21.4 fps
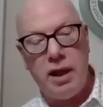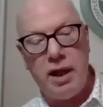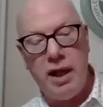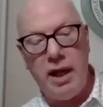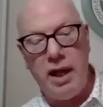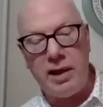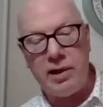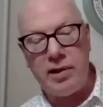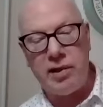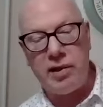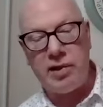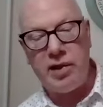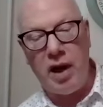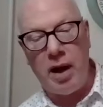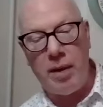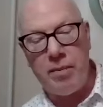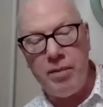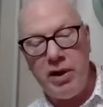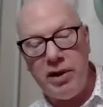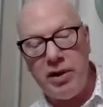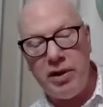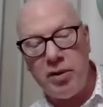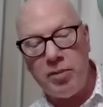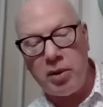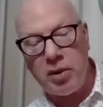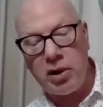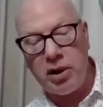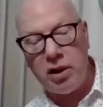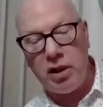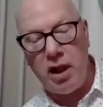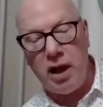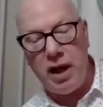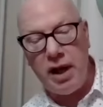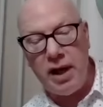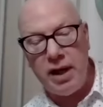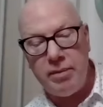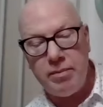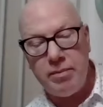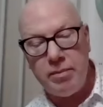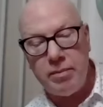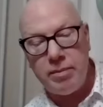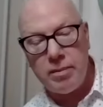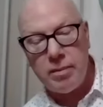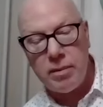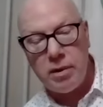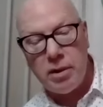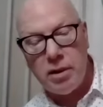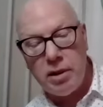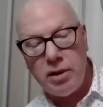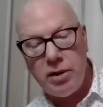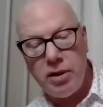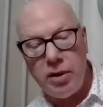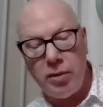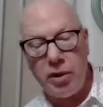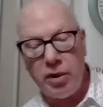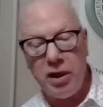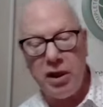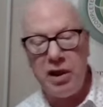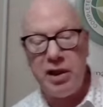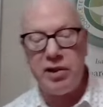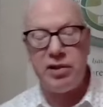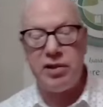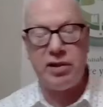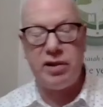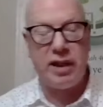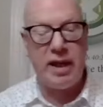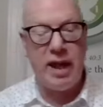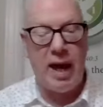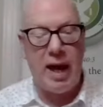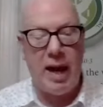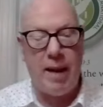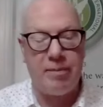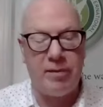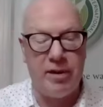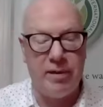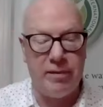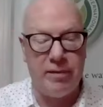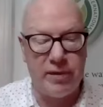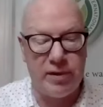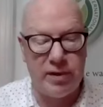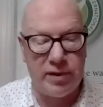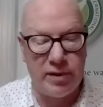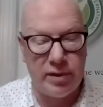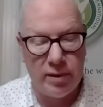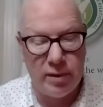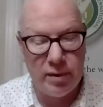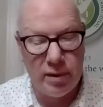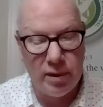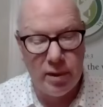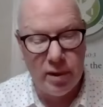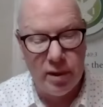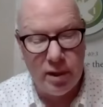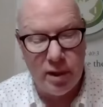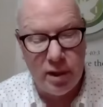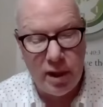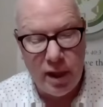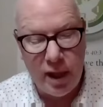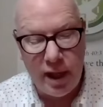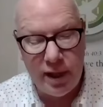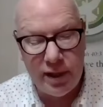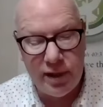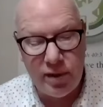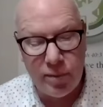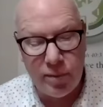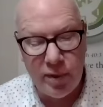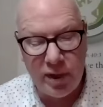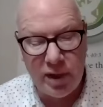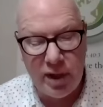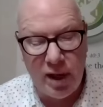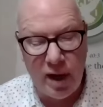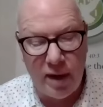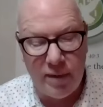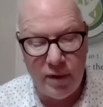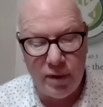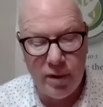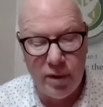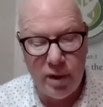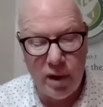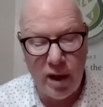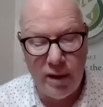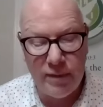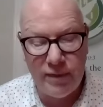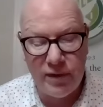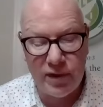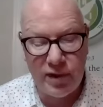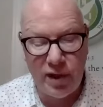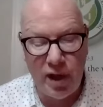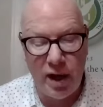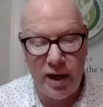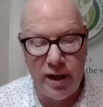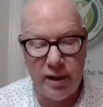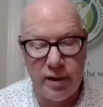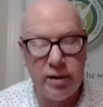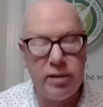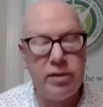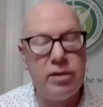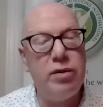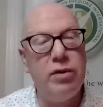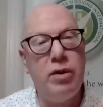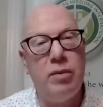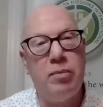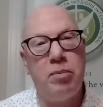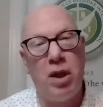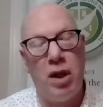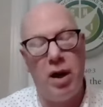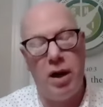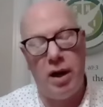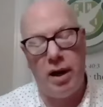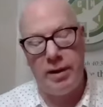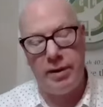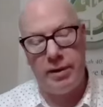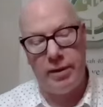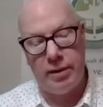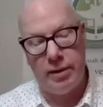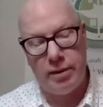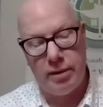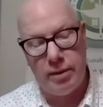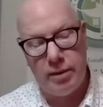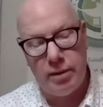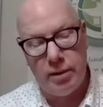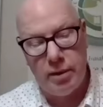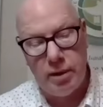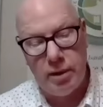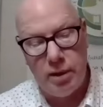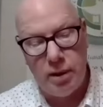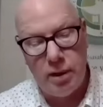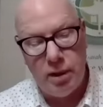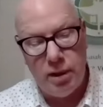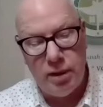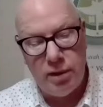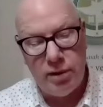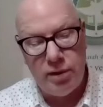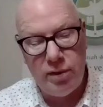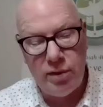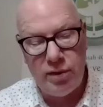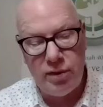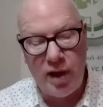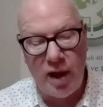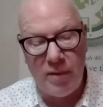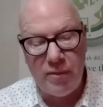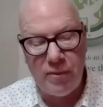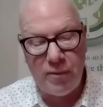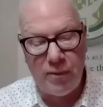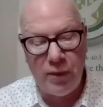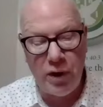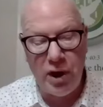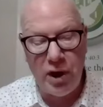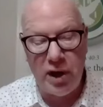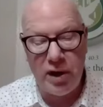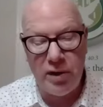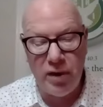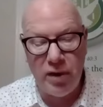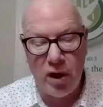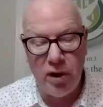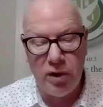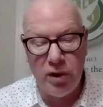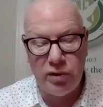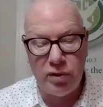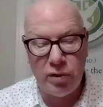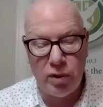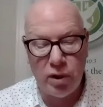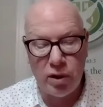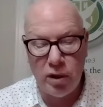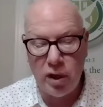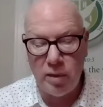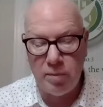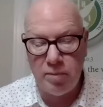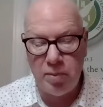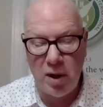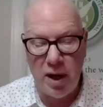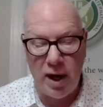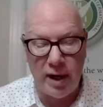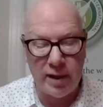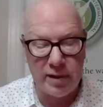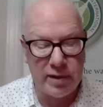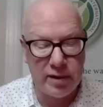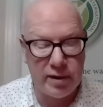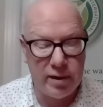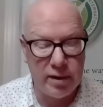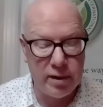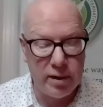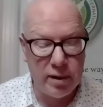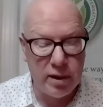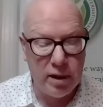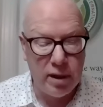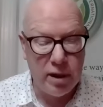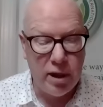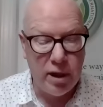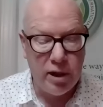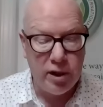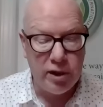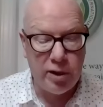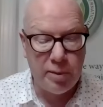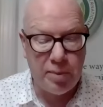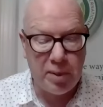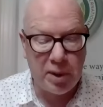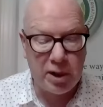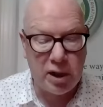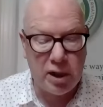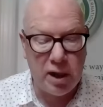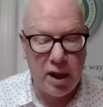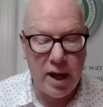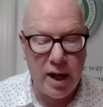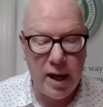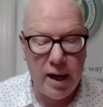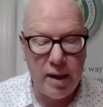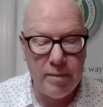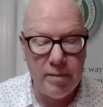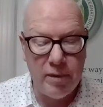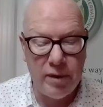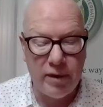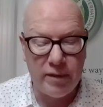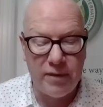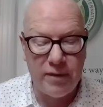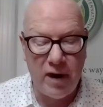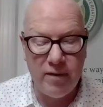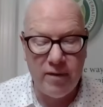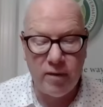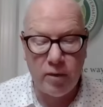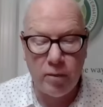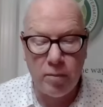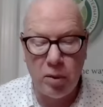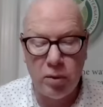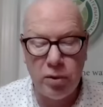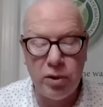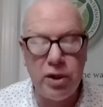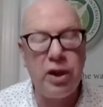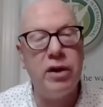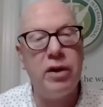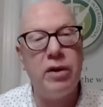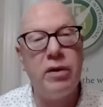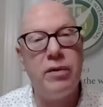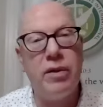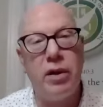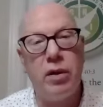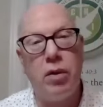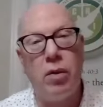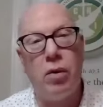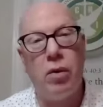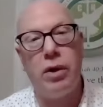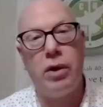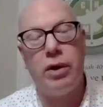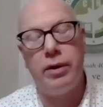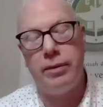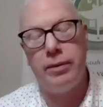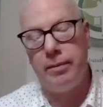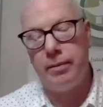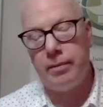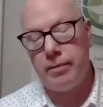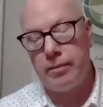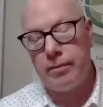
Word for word: he has sent me to proclaim the release to captives and to recover of sight to the blind, to set free those who are oppressed, to proclaim the favorable year of the Lord.